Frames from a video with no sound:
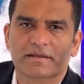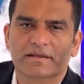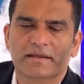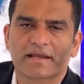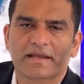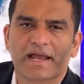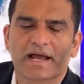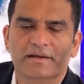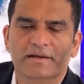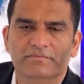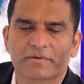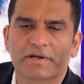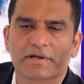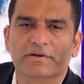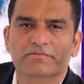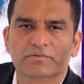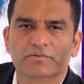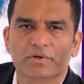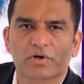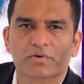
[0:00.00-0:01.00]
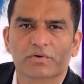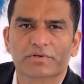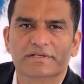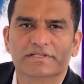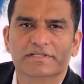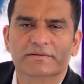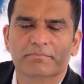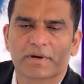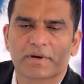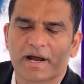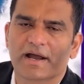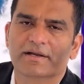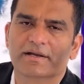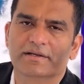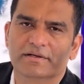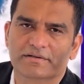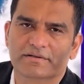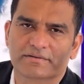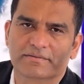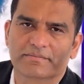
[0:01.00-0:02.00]
Carefully follow this
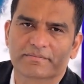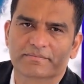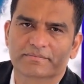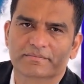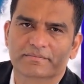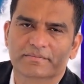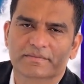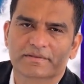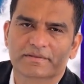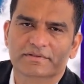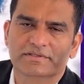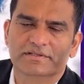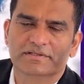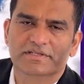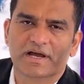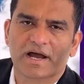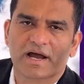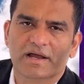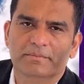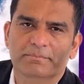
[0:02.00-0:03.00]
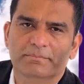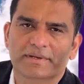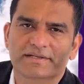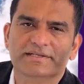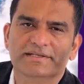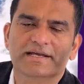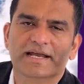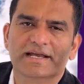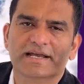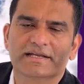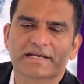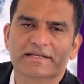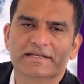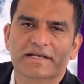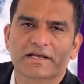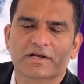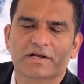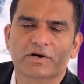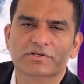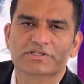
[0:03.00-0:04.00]
path. Start by
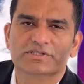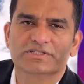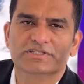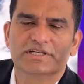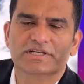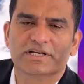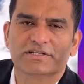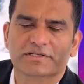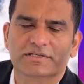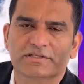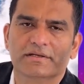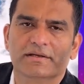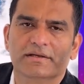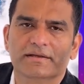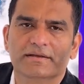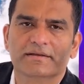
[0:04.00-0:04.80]
selecting Logistics,